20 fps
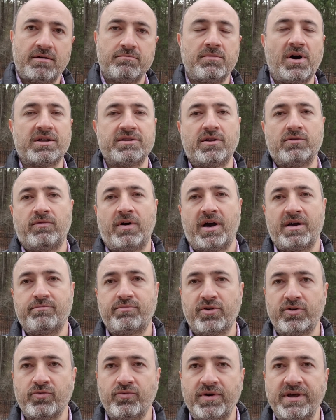Model Y
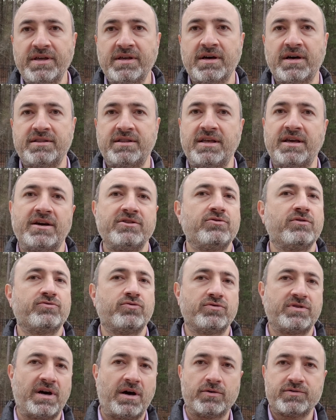per week at the end of
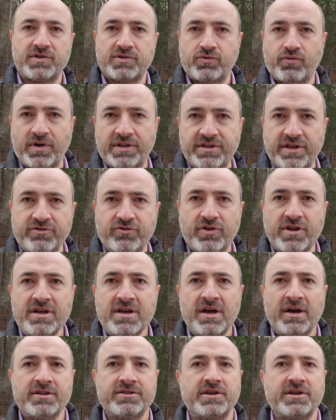2023.